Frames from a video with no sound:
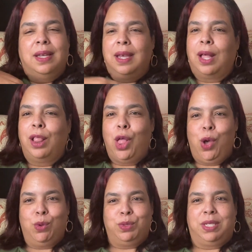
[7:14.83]

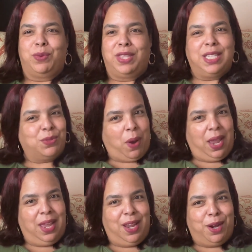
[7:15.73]
close this right
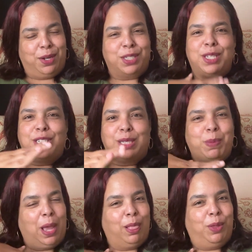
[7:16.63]
here to just
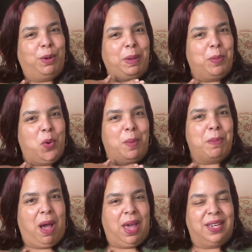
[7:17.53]
be a little bit more
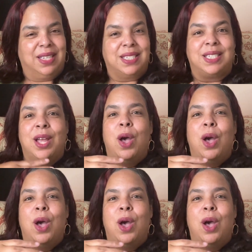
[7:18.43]
modest,